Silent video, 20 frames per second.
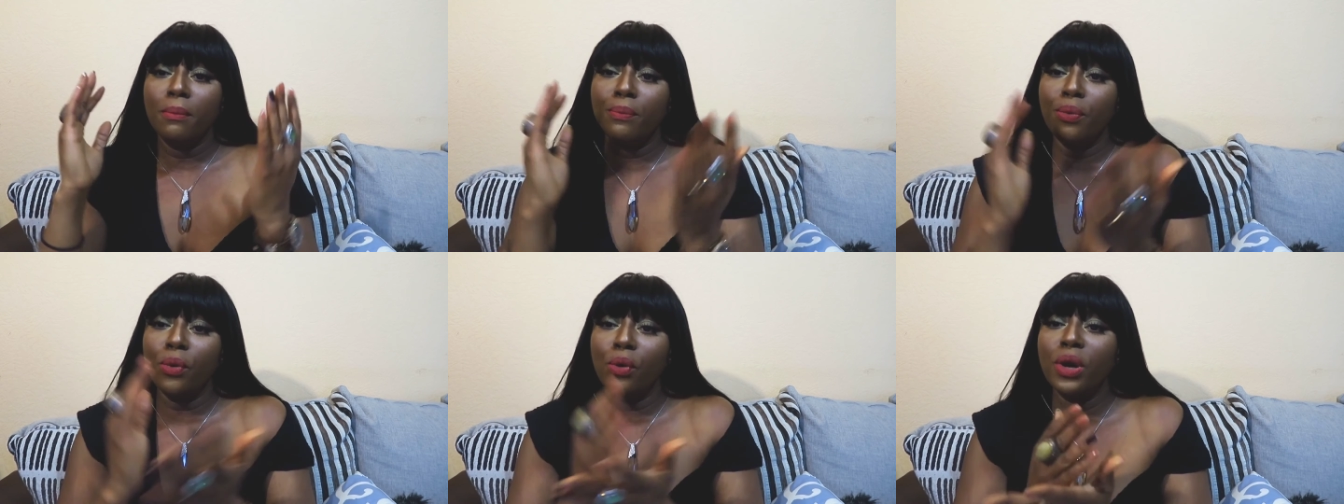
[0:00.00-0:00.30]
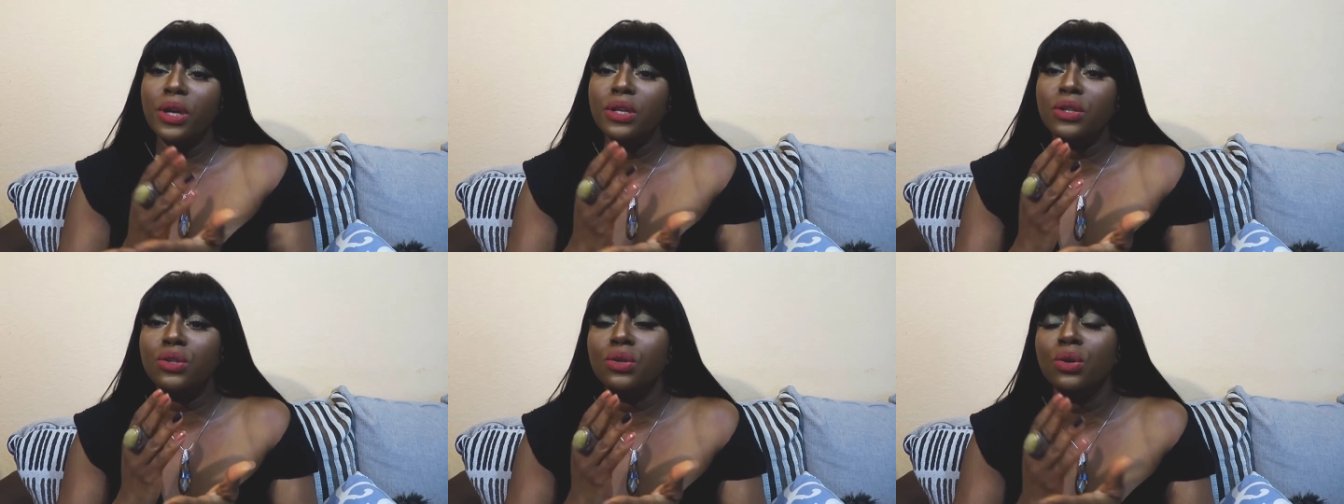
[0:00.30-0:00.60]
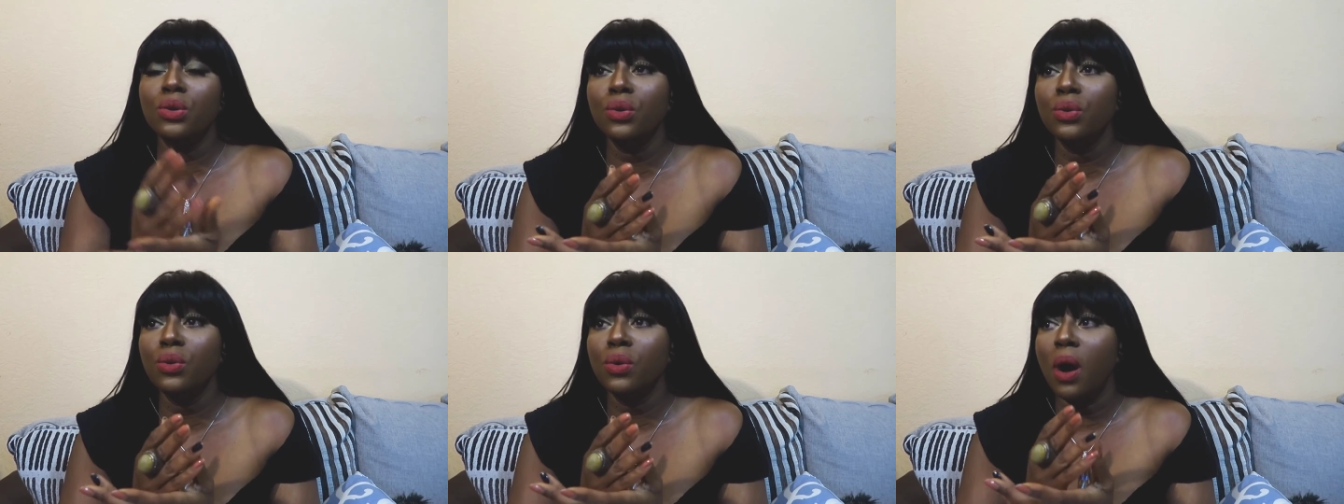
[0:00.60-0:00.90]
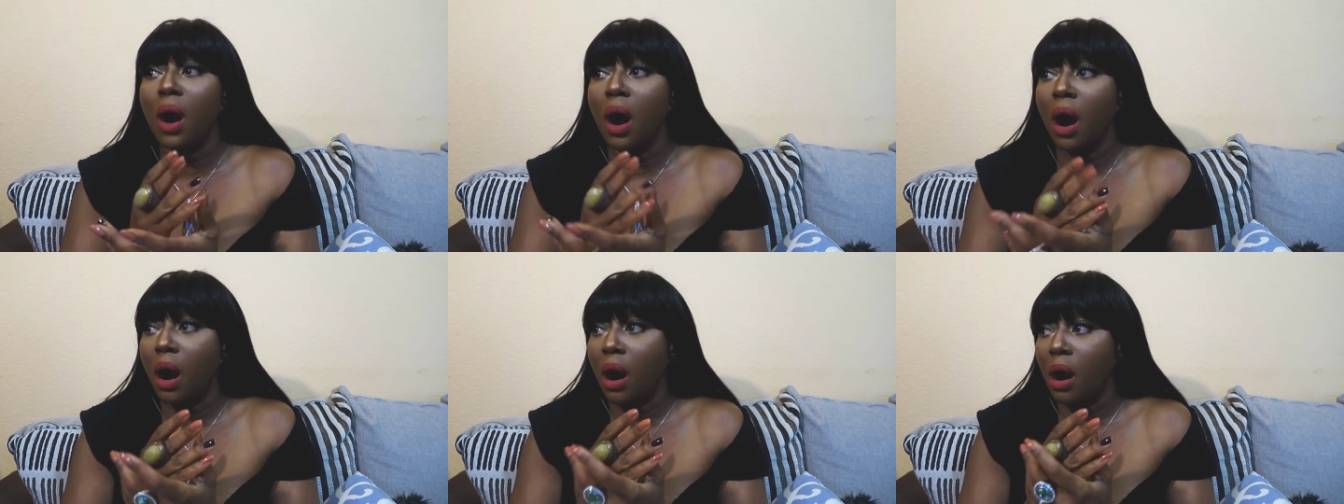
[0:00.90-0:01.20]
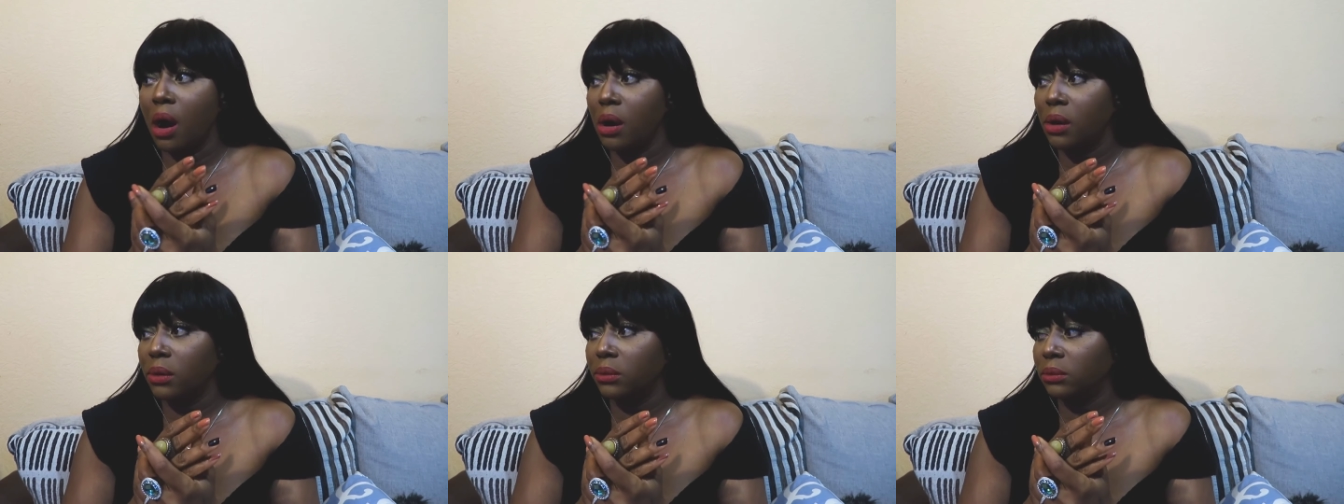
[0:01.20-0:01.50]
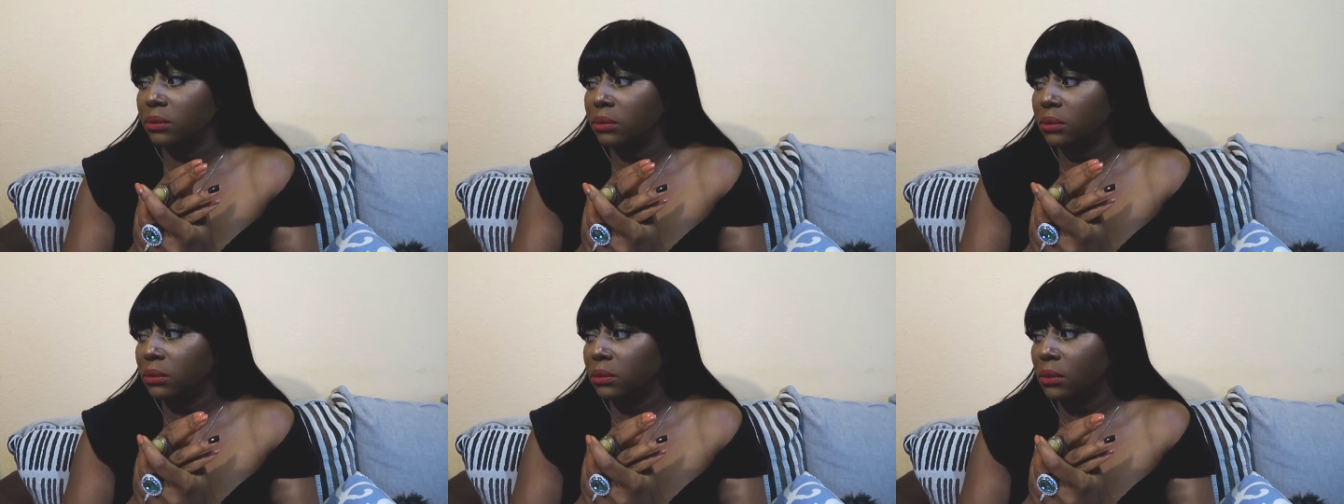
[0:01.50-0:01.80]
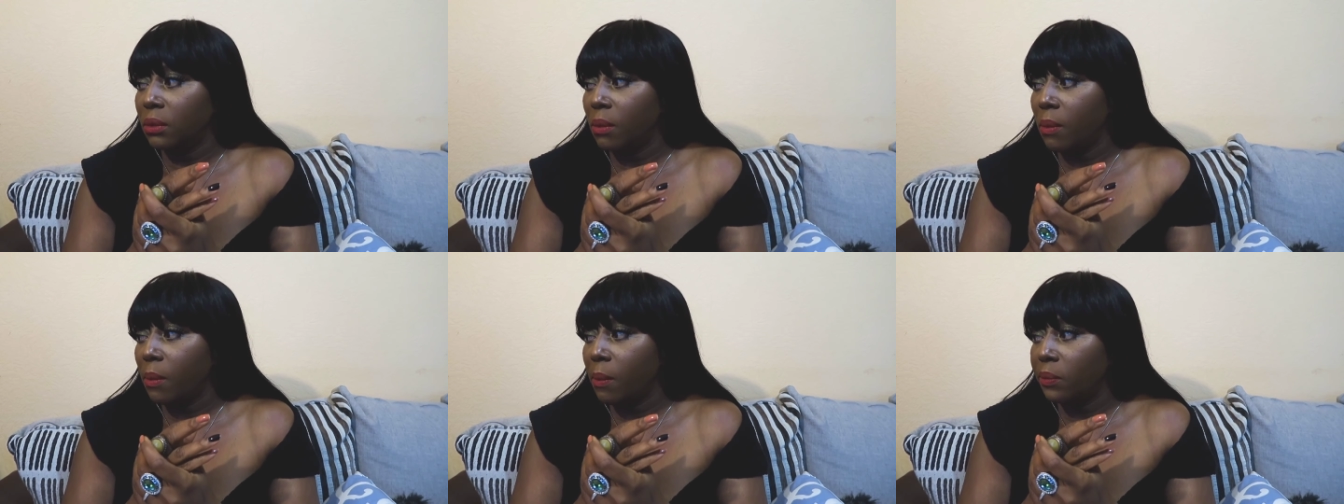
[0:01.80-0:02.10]
boys who are
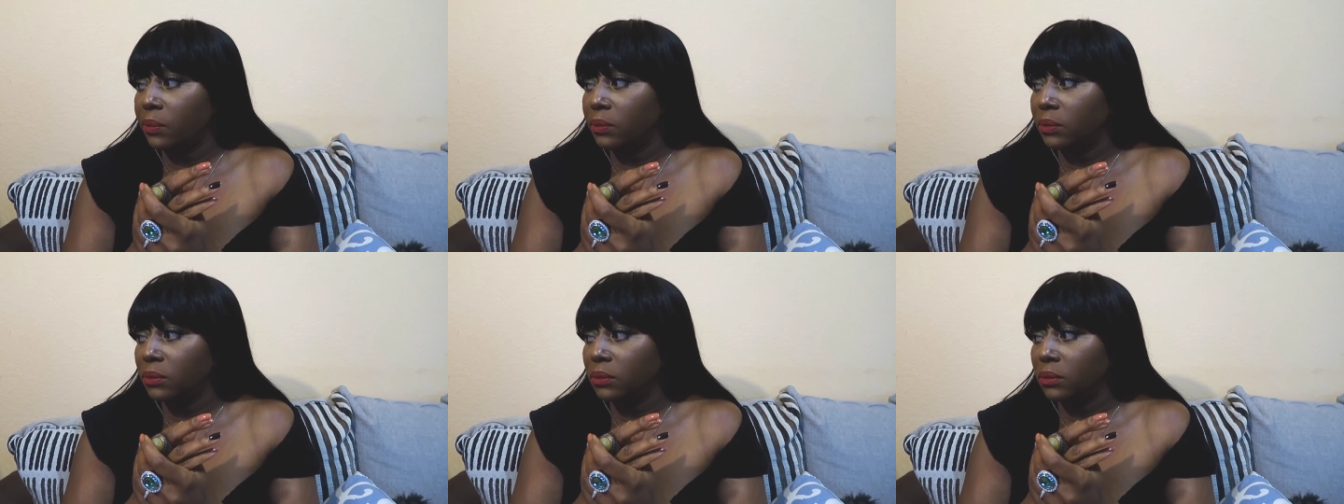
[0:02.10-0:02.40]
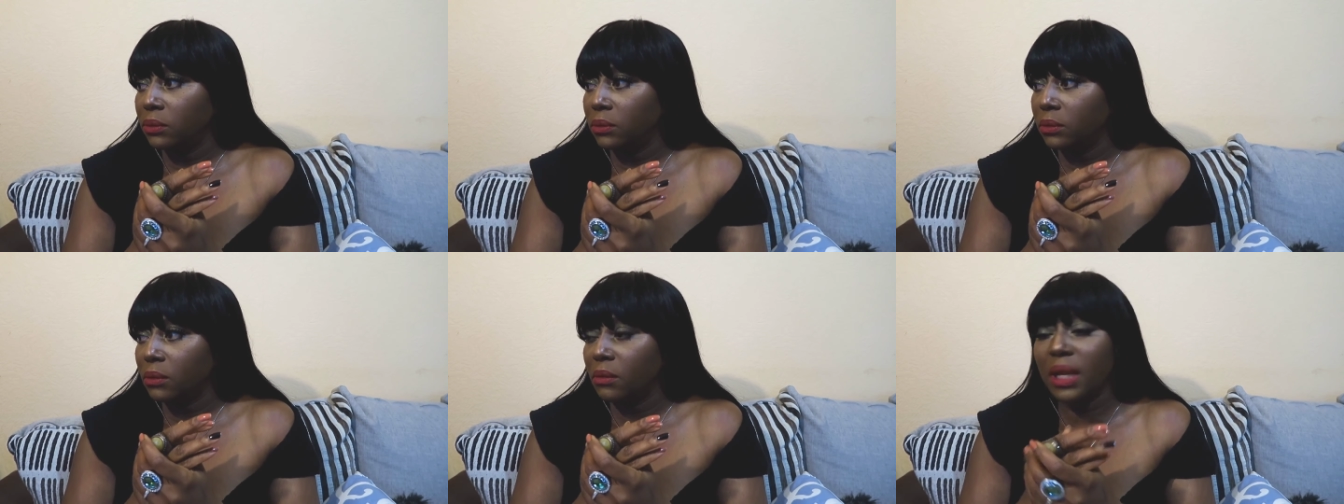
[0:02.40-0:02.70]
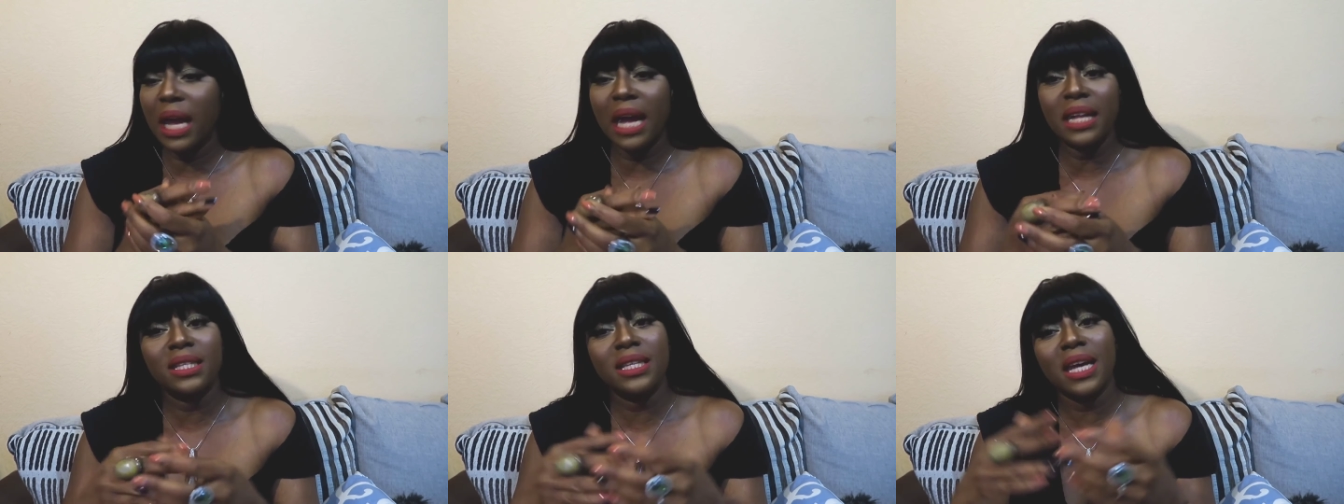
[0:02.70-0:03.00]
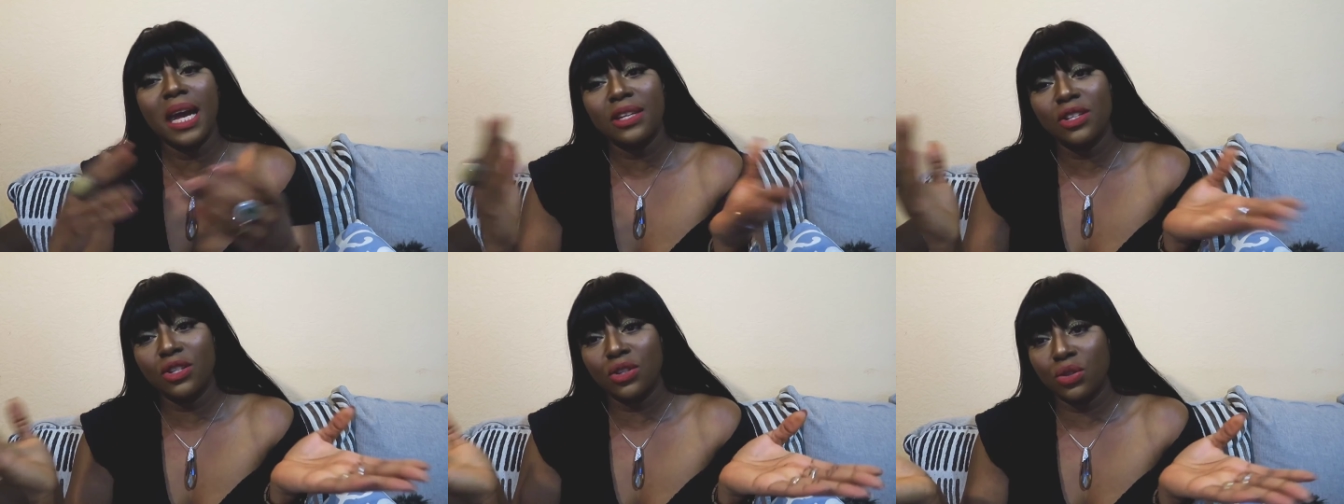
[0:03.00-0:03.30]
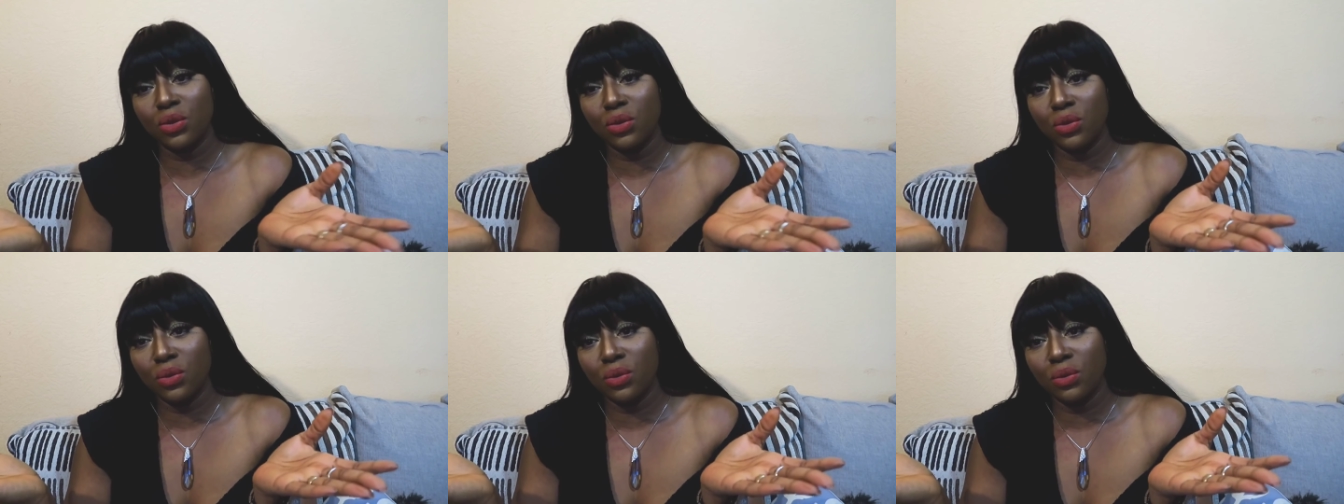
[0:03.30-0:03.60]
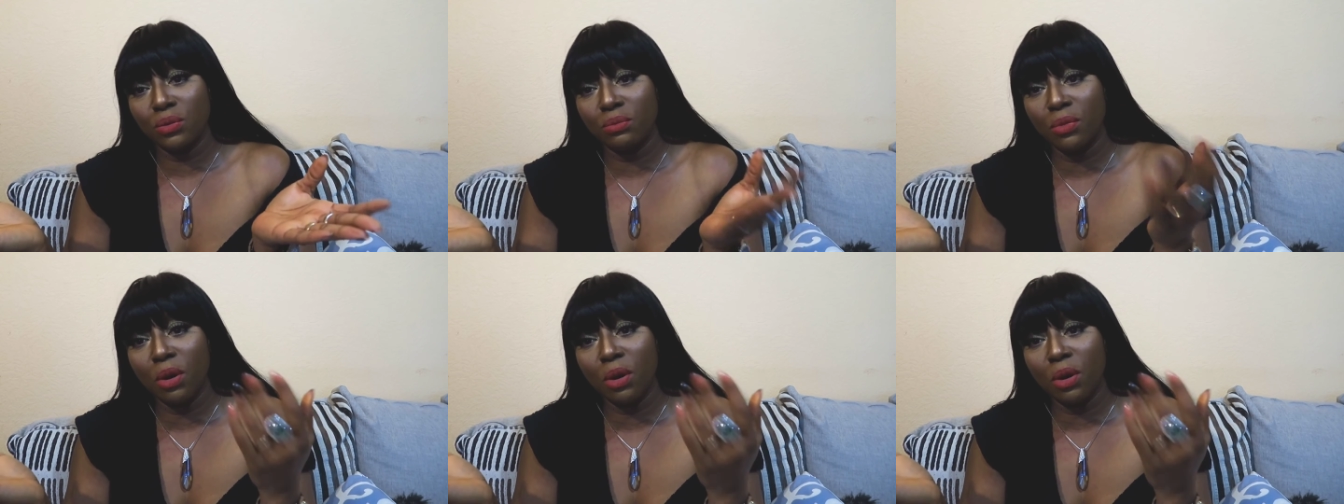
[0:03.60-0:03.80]
attached to